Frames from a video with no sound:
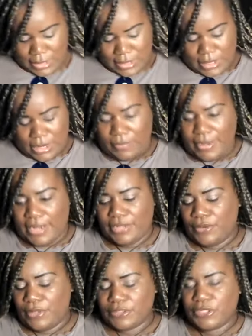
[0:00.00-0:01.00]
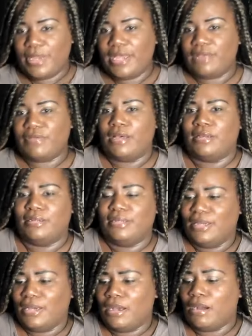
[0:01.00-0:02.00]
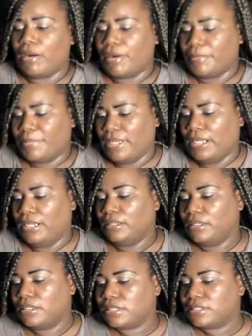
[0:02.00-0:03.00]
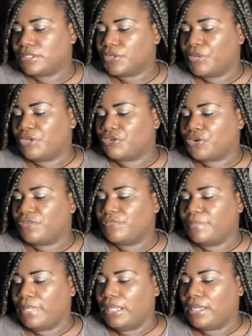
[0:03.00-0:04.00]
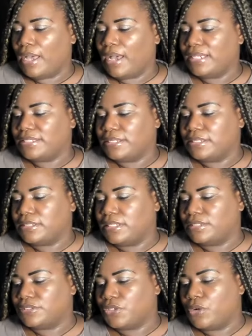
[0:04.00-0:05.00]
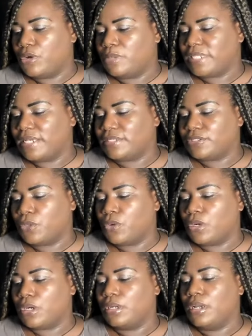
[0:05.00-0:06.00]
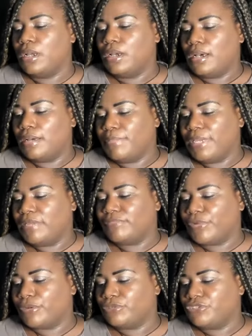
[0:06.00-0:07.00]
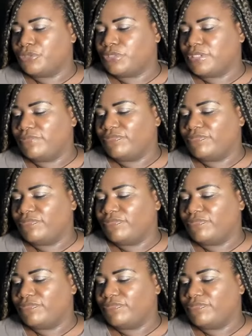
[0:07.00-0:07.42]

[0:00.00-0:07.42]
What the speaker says: All right. You also have Harpy. It says a creature of many guises and storms I soar amid virtues and